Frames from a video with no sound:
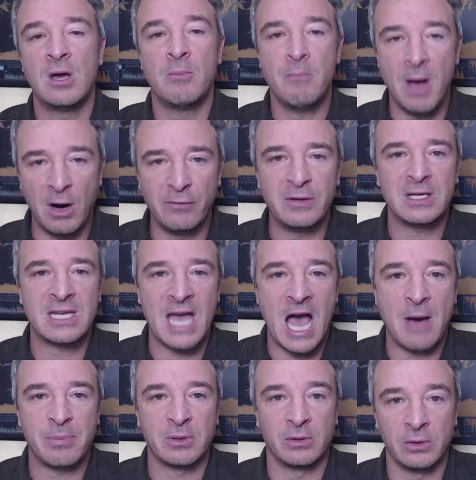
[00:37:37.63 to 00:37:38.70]
Melvin
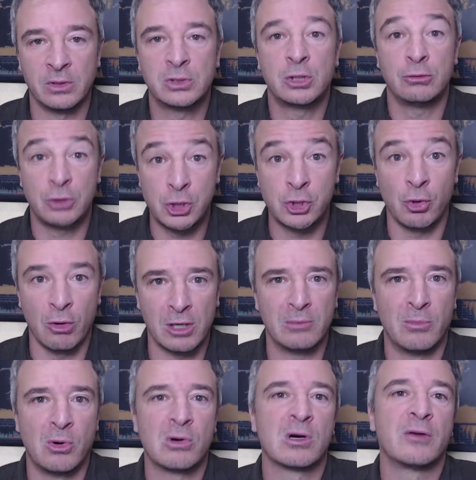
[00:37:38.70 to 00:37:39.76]
Capital to short
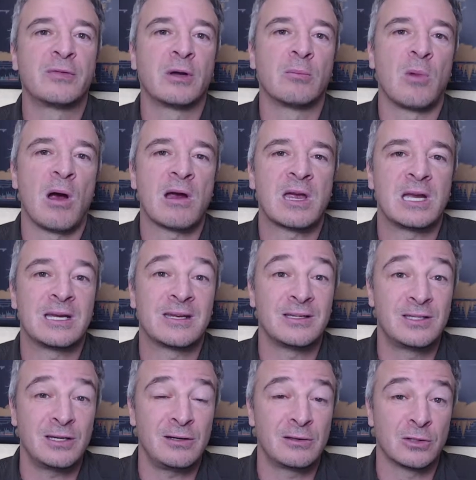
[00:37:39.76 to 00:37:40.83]
more of their market and
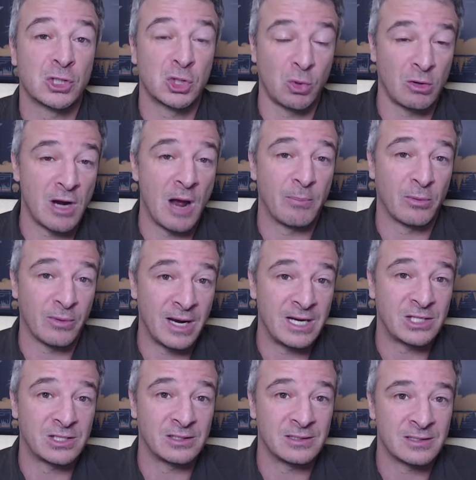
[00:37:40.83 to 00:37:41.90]
continue their short
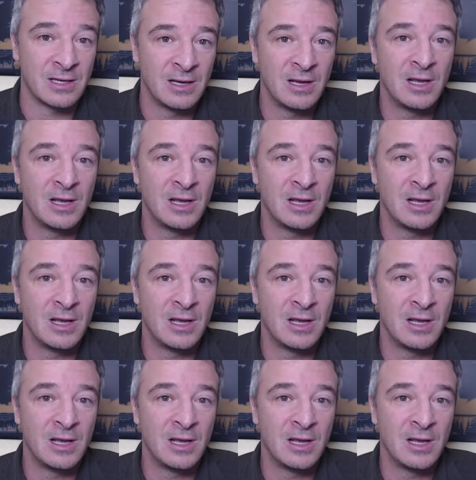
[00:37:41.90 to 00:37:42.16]
operations,